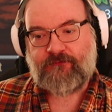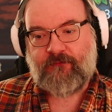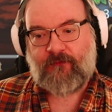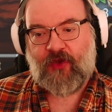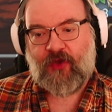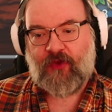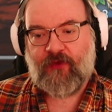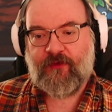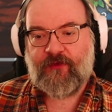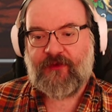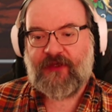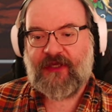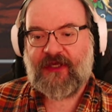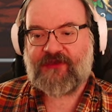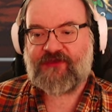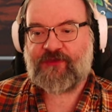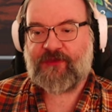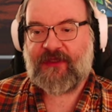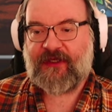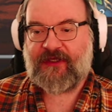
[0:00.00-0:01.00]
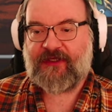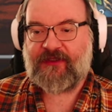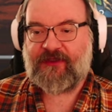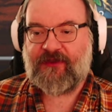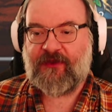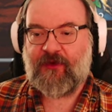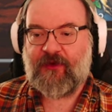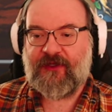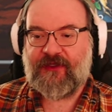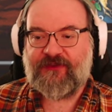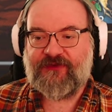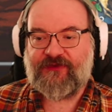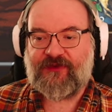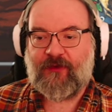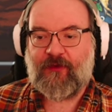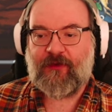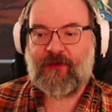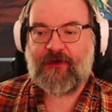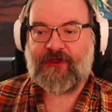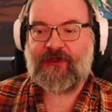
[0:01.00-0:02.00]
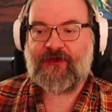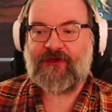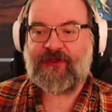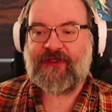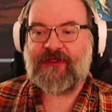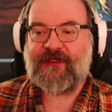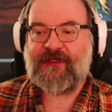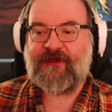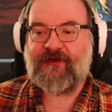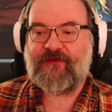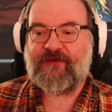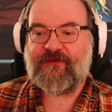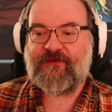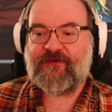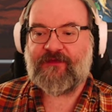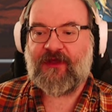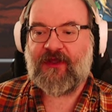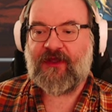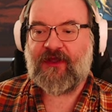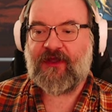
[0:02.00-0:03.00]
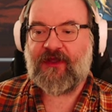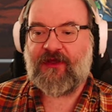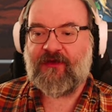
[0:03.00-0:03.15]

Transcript: Although the next one I can go ahead and start working on getting a uh,